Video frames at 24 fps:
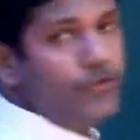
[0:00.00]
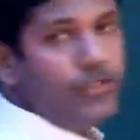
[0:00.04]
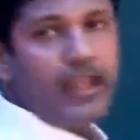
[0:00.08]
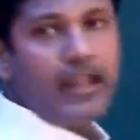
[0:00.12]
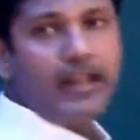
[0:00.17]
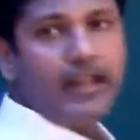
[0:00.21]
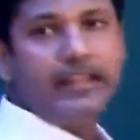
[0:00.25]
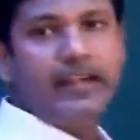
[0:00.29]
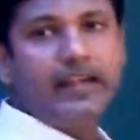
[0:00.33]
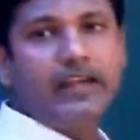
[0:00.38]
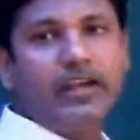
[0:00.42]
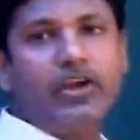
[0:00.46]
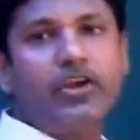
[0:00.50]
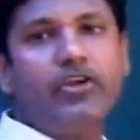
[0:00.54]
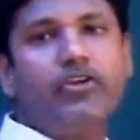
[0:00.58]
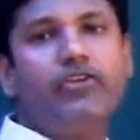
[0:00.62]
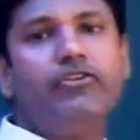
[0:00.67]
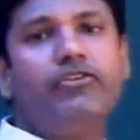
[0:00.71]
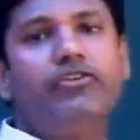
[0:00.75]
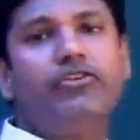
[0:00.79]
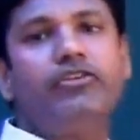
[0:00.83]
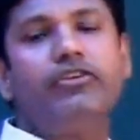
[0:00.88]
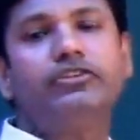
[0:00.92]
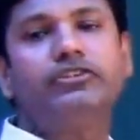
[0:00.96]
that the
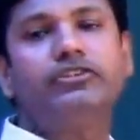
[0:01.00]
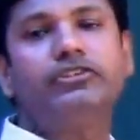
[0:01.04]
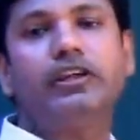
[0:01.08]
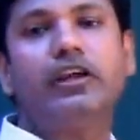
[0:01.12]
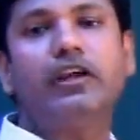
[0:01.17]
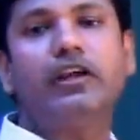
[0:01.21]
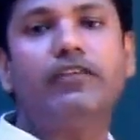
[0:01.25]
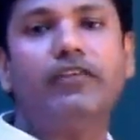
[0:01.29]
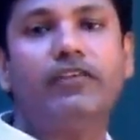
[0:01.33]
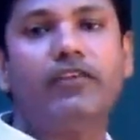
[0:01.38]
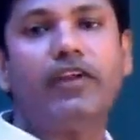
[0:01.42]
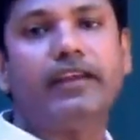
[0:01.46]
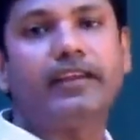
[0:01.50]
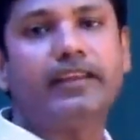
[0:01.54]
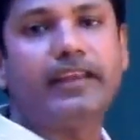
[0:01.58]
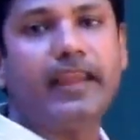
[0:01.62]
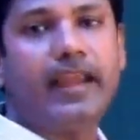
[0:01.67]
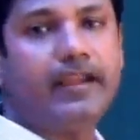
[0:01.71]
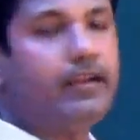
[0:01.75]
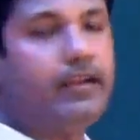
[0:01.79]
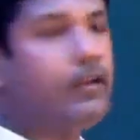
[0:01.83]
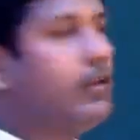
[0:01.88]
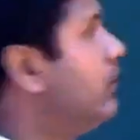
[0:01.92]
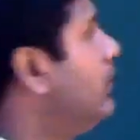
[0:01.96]
characteristic of a
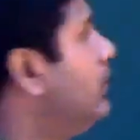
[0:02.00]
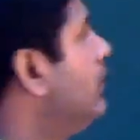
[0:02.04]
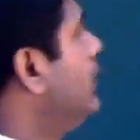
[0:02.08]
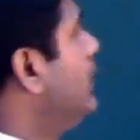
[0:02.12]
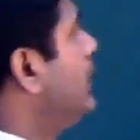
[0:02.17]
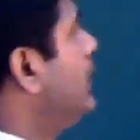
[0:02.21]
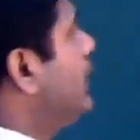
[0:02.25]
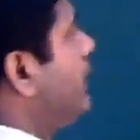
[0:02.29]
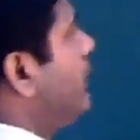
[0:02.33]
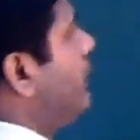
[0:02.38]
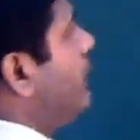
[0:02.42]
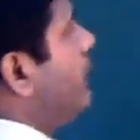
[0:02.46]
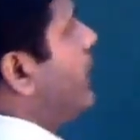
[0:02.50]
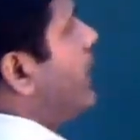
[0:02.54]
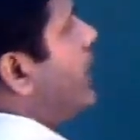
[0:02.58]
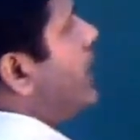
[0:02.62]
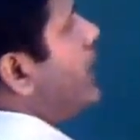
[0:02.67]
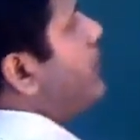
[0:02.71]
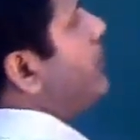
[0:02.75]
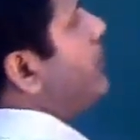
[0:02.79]
rectangle, if I